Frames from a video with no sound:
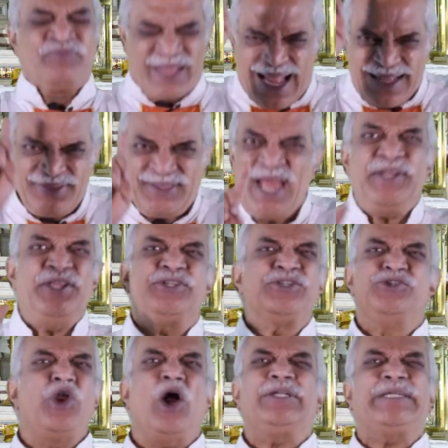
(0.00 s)
And that is
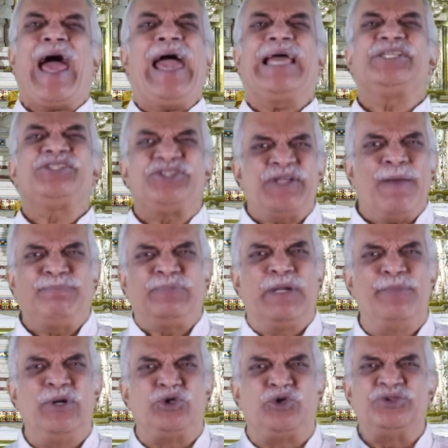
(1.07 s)
not
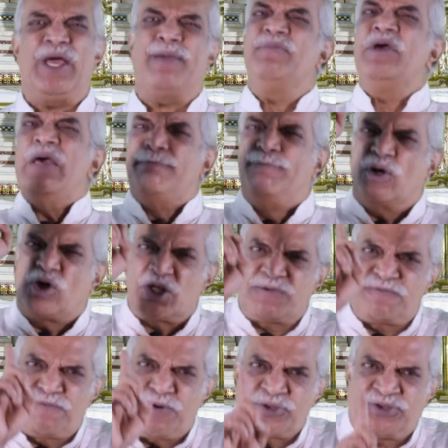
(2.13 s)
acceptable to them because
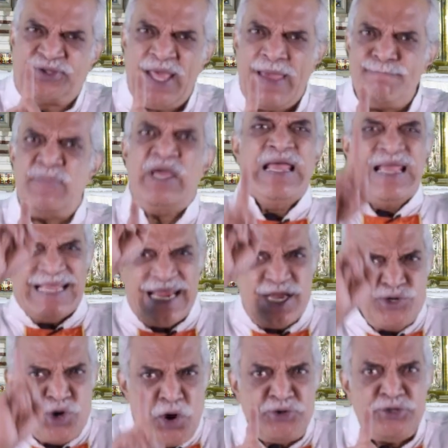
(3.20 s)
for them,
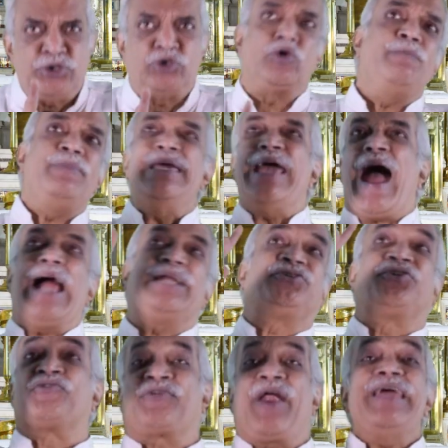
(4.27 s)
in order to be at
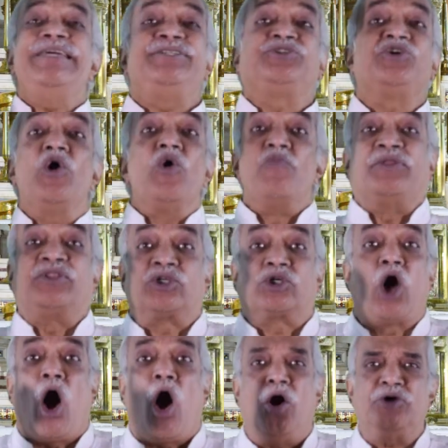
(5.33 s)
right with
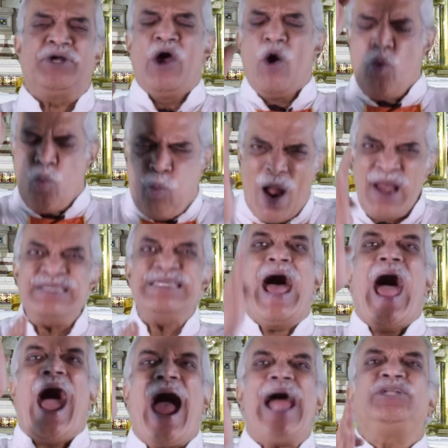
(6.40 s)
God, one
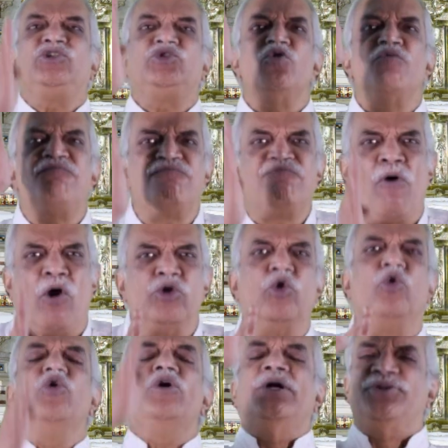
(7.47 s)
had to
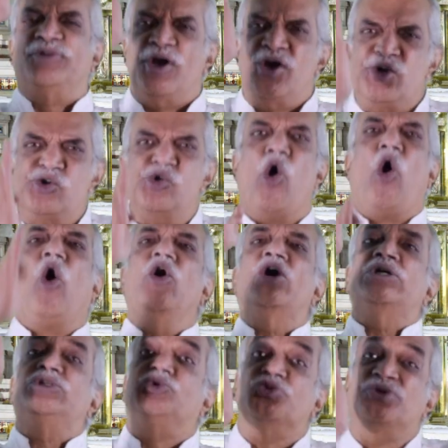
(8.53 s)
follow the
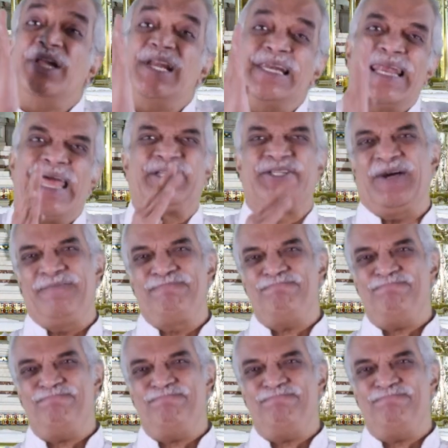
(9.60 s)
law to the letter.